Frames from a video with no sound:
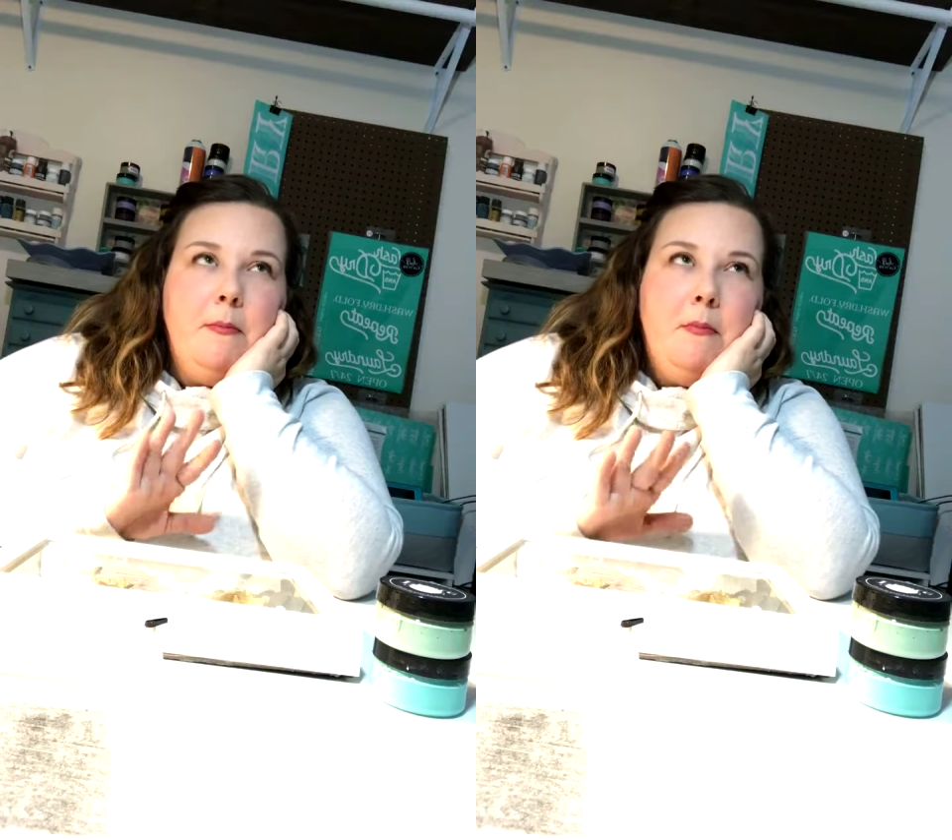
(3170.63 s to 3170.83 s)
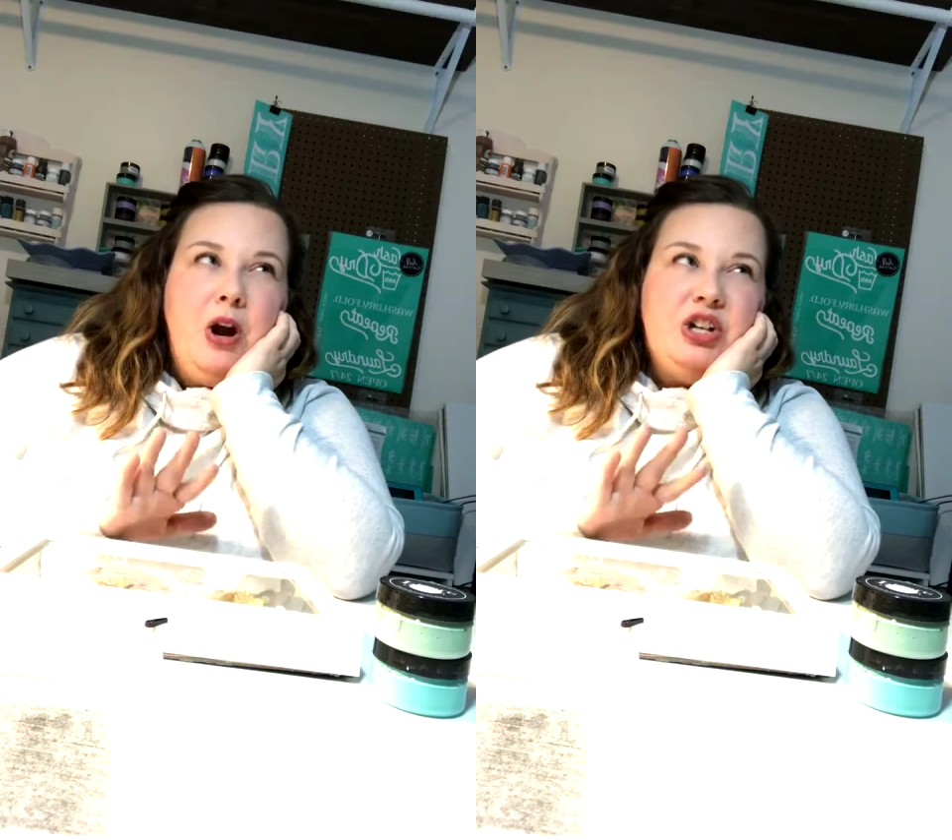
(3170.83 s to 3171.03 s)

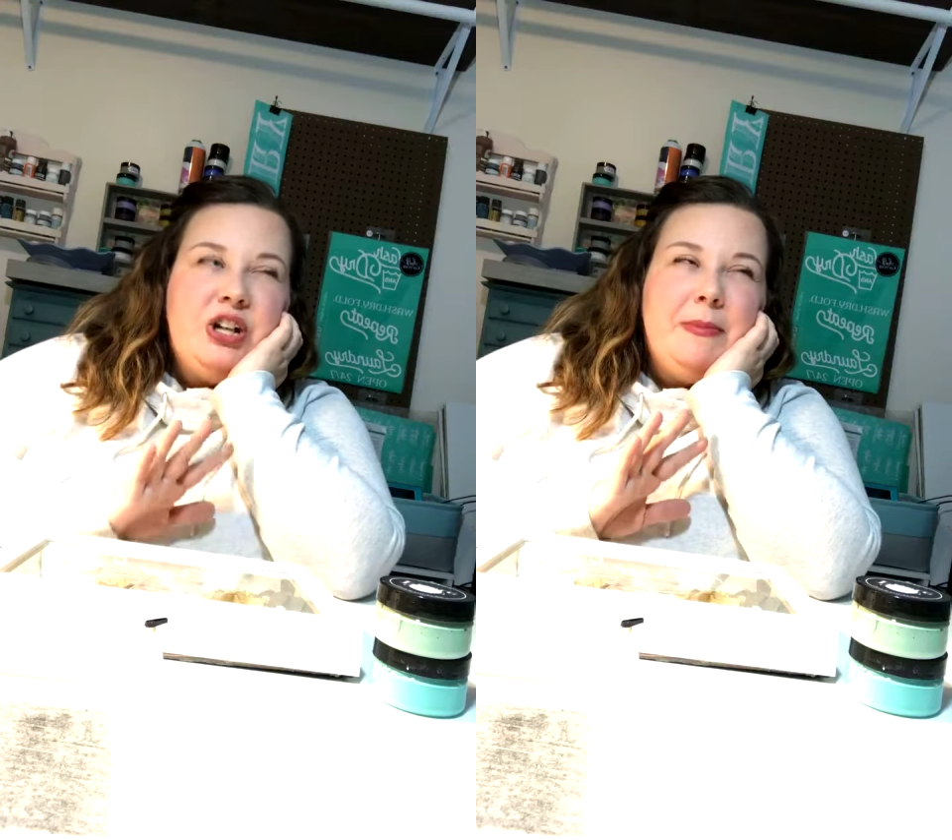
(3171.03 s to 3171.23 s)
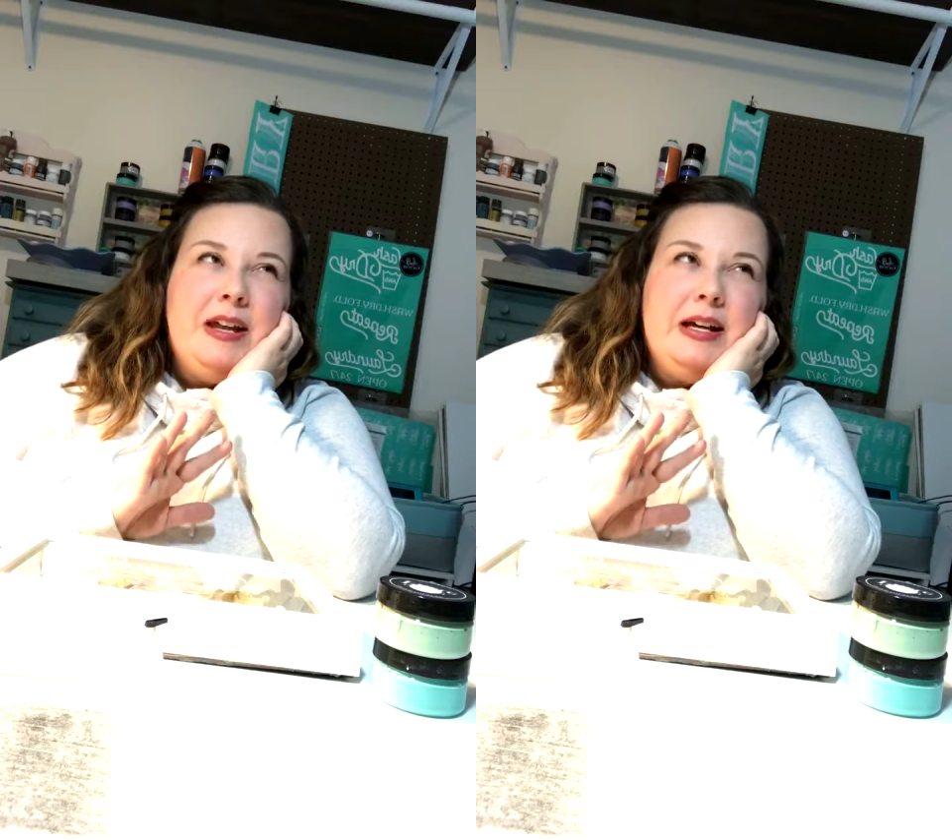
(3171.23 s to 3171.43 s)
March.
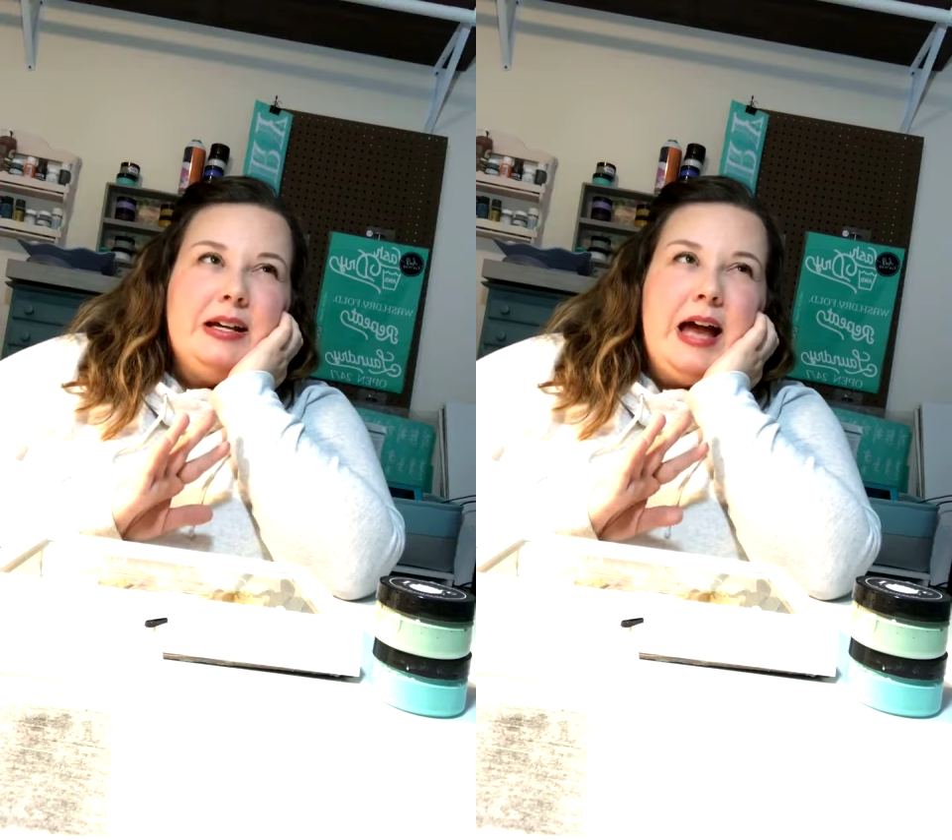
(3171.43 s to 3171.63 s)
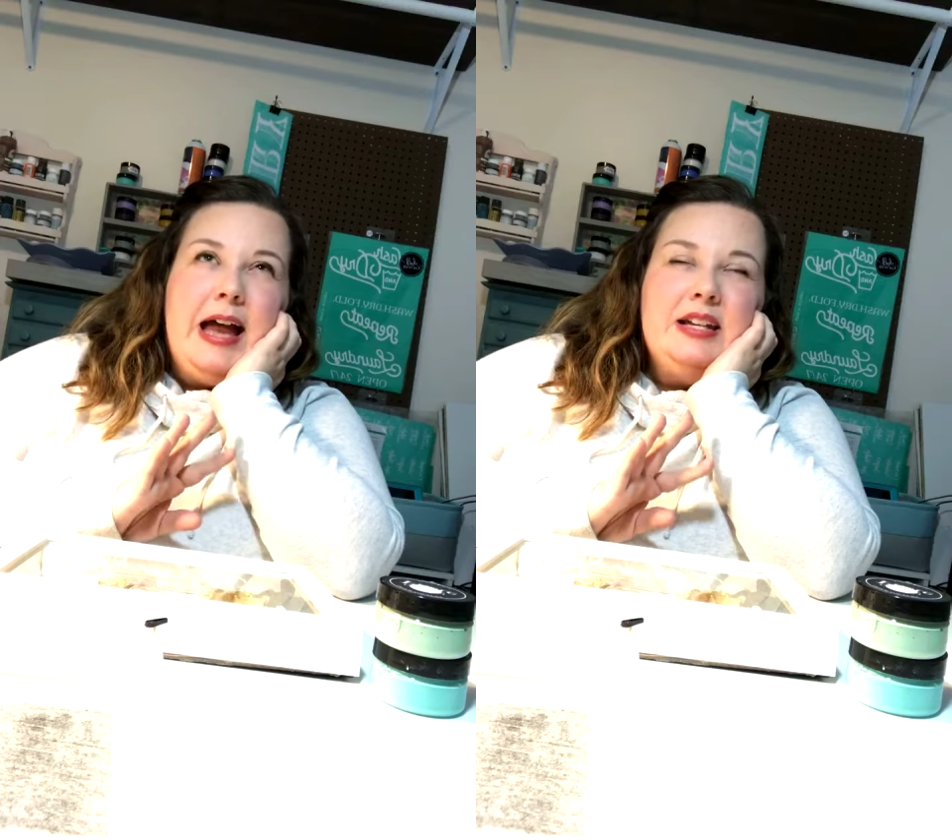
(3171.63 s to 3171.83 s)
I'm going to
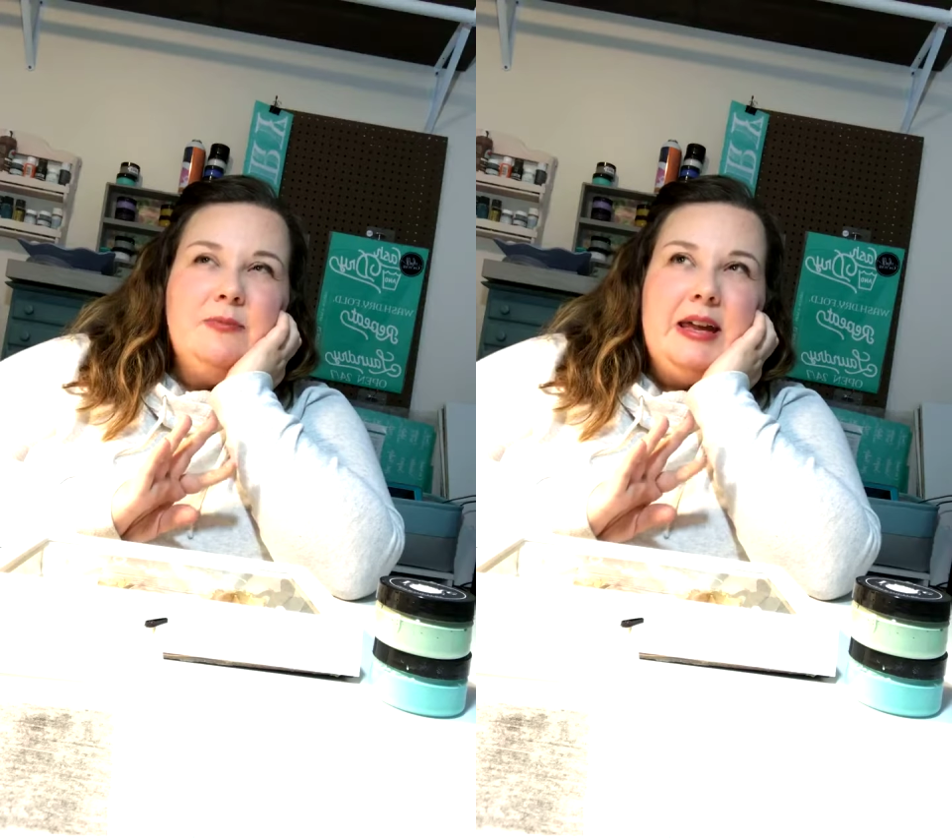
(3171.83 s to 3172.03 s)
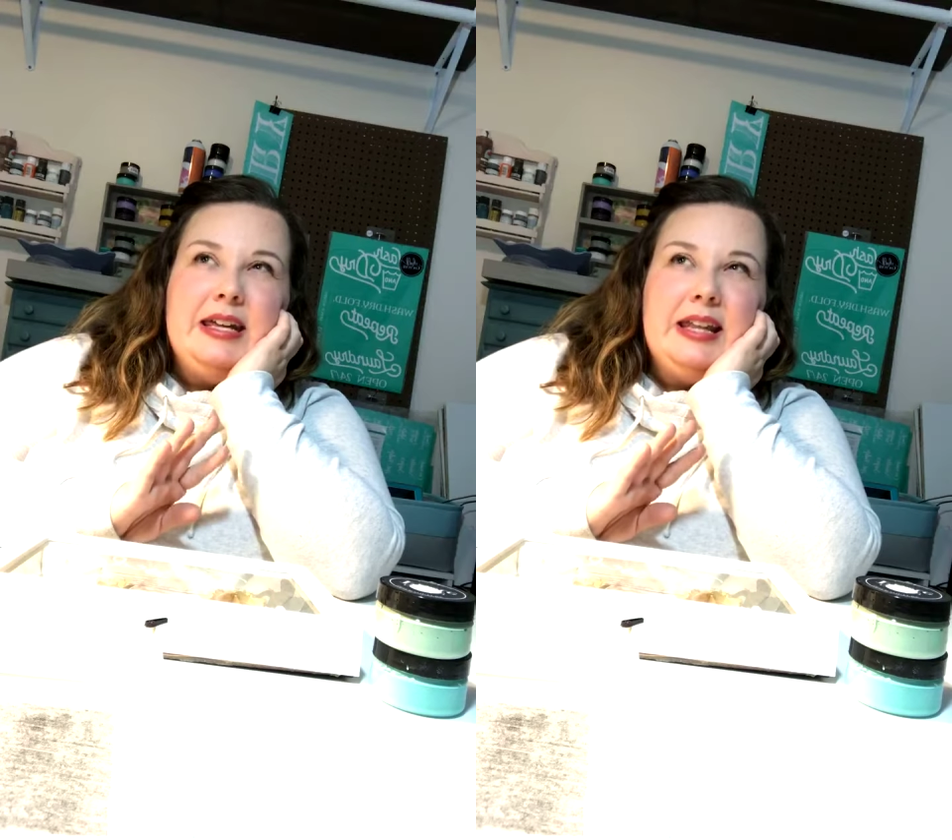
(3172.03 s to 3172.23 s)
kind of
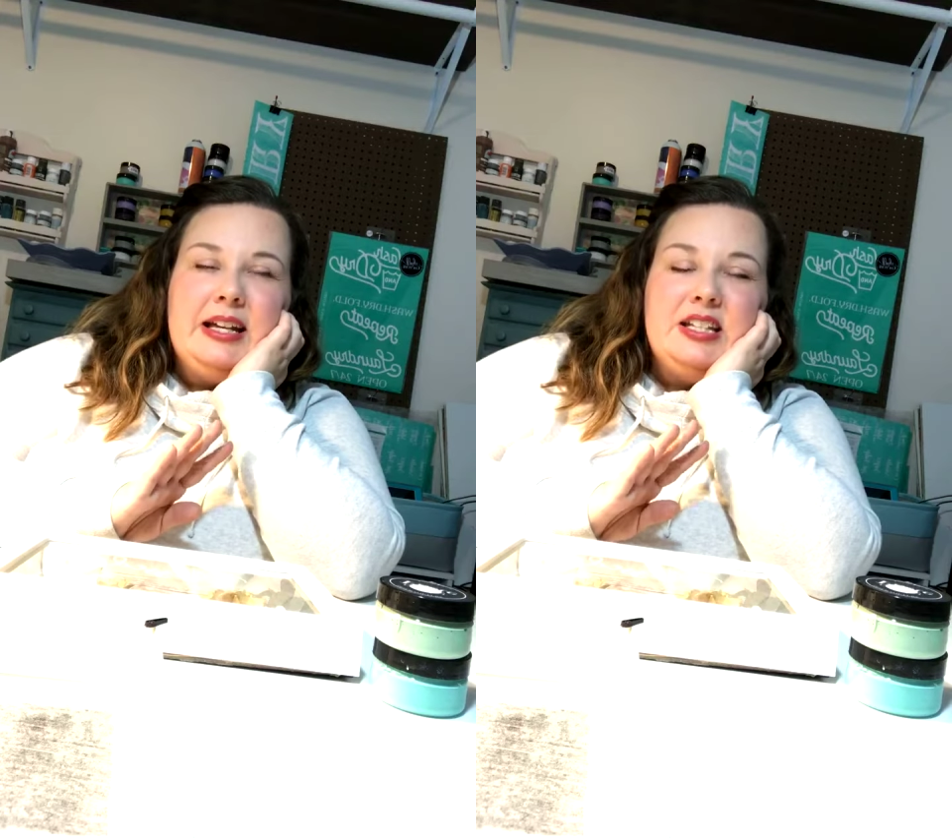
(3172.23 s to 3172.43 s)
make it like a